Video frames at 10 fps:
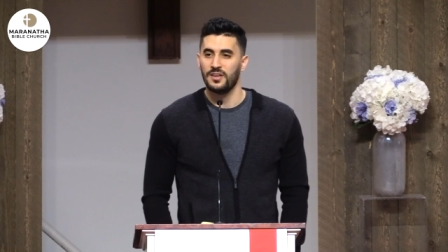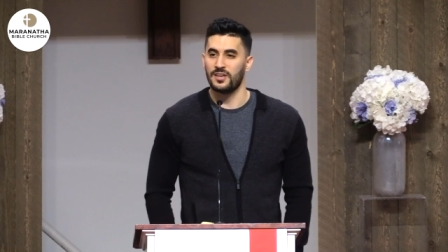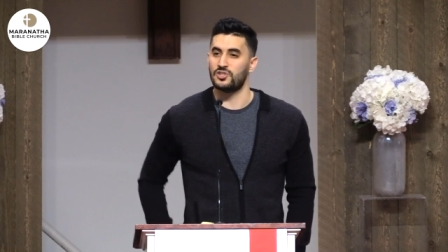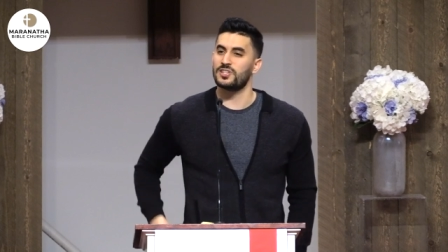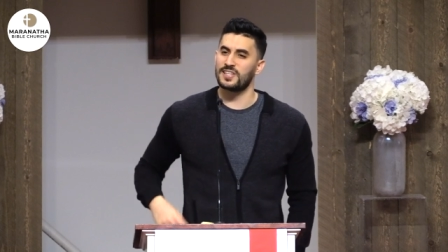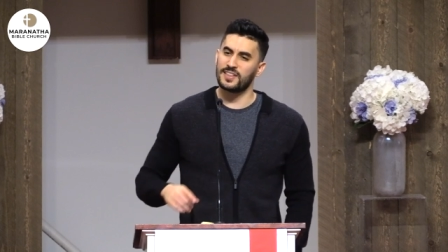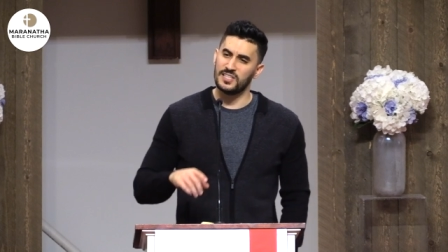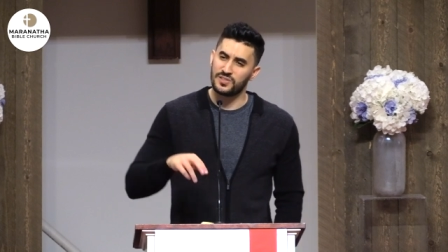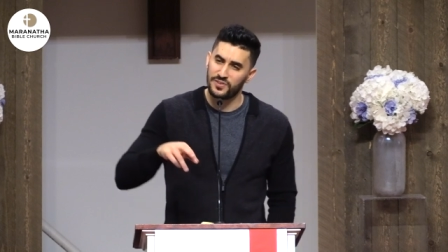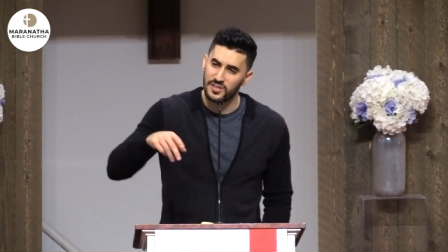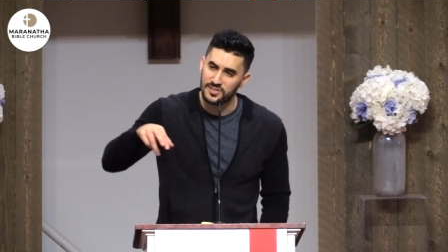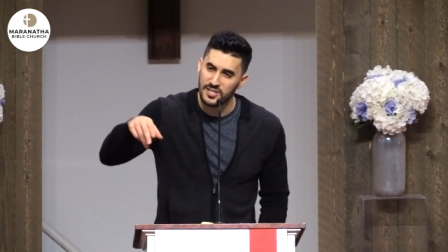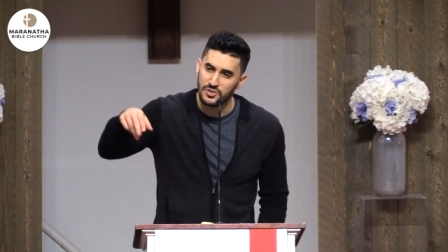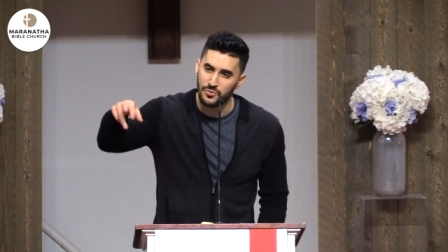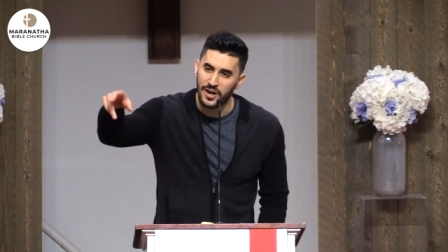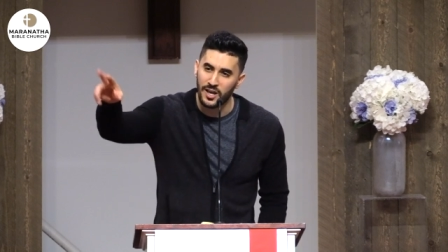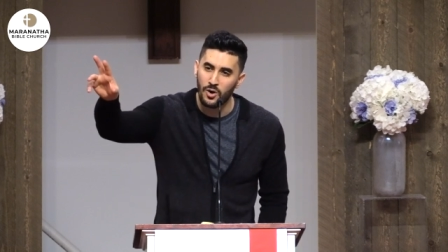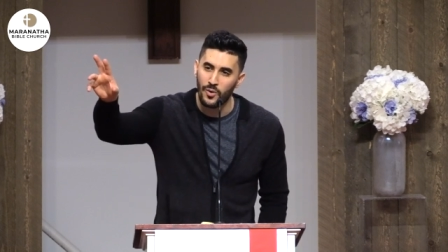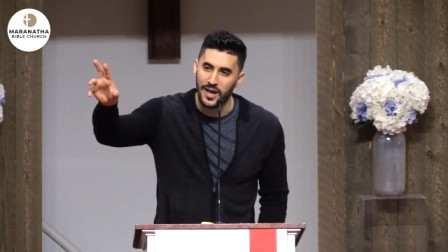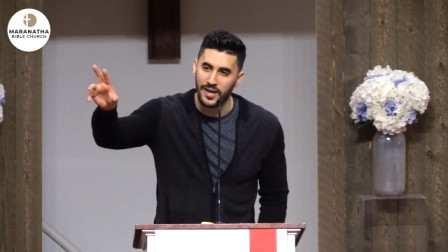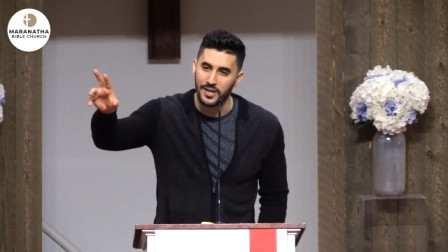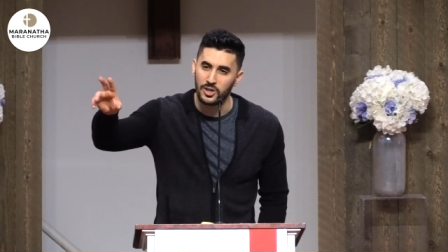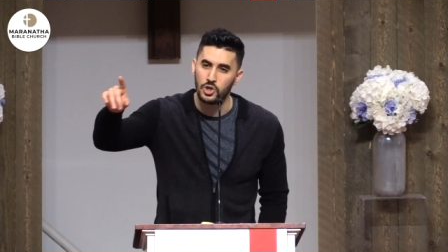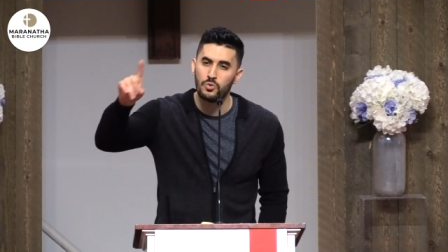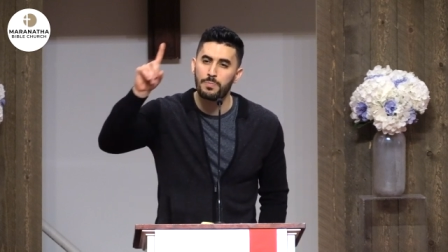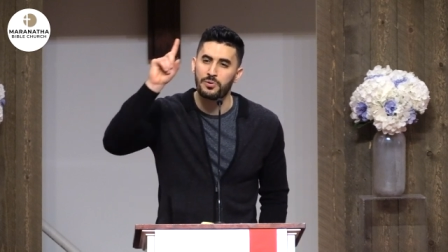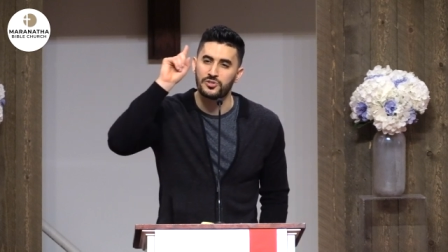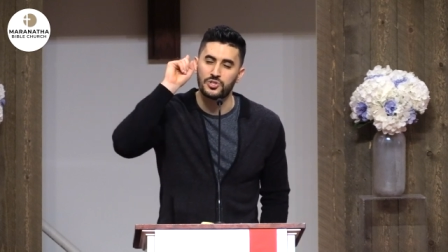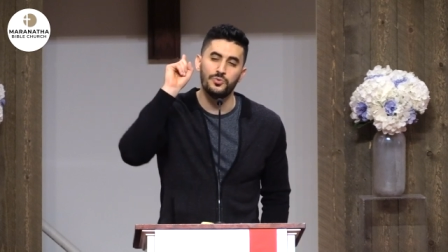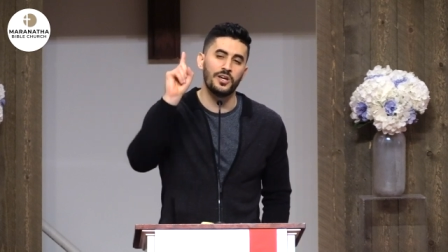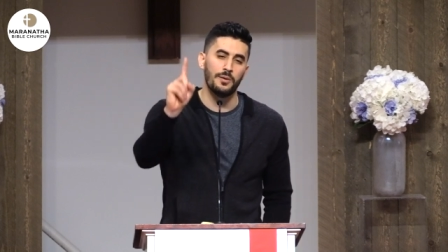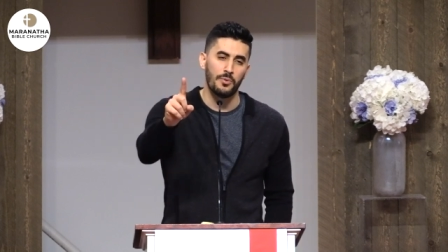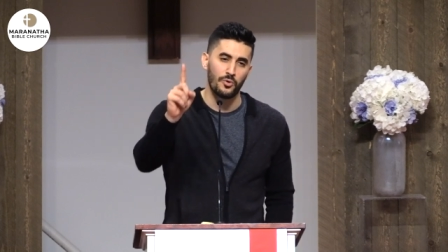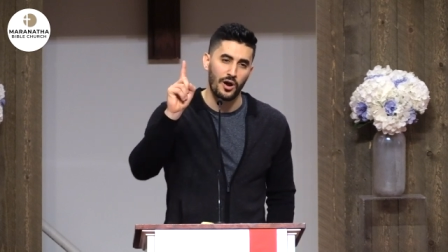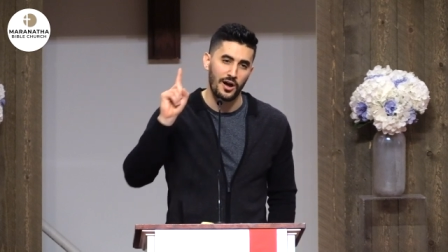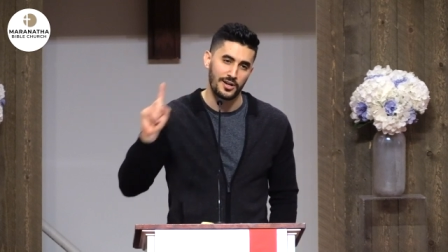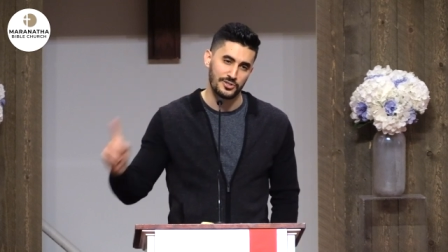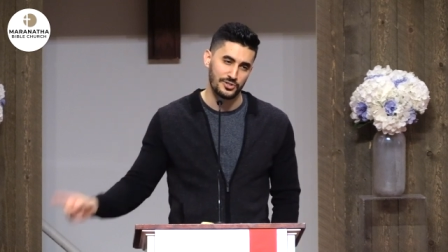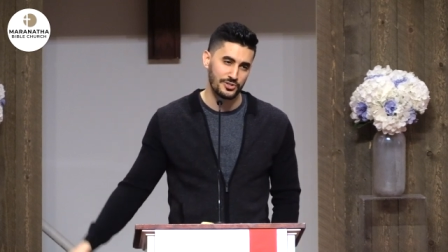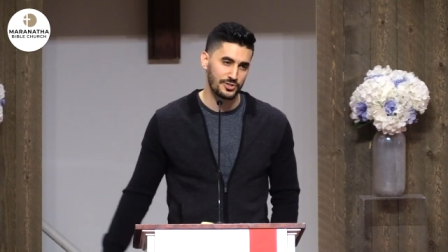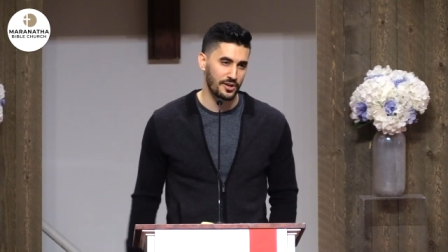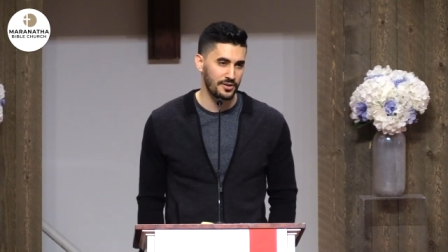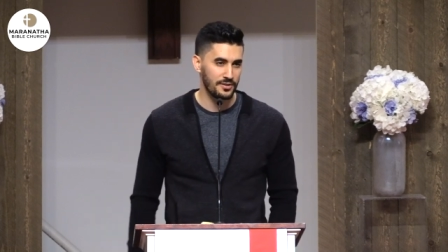And just like these Philistines running away, you were pursuing a mirage.